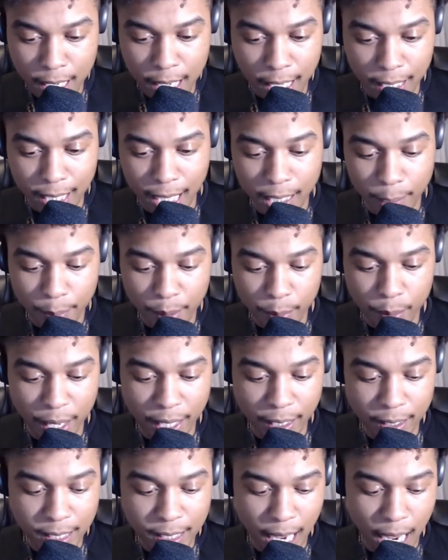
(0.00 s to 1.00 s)
A lot of people at
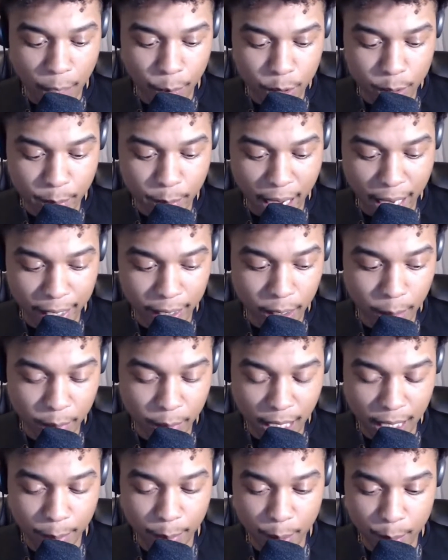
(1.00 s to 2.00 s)
the time was mocking him. A
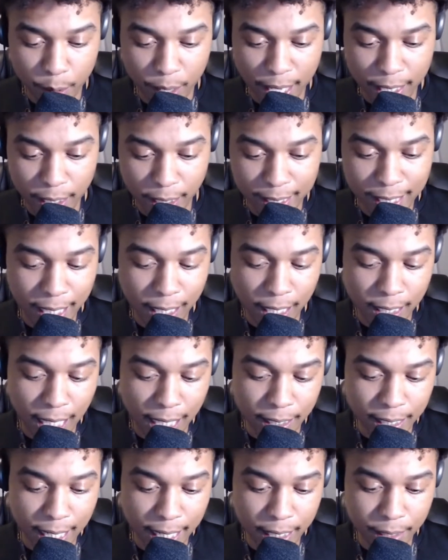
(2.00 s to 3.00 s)
lot of people had a, ne- a lot
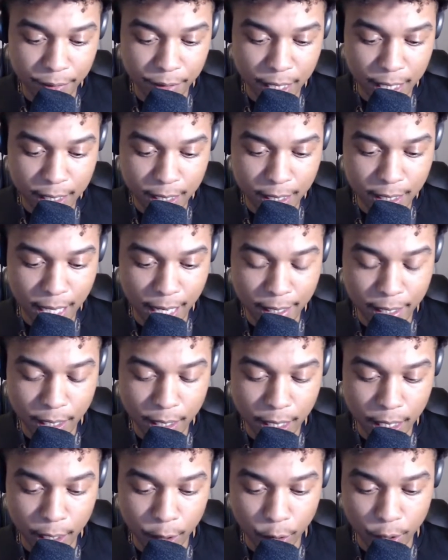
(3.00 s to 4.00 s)
of negative things to say to
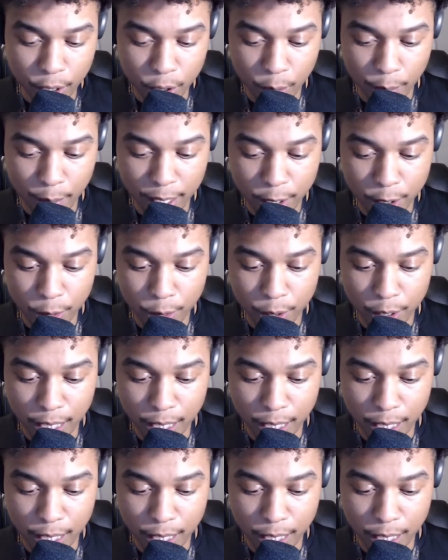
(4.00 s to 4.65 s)
uh, Chris Eubank Jr.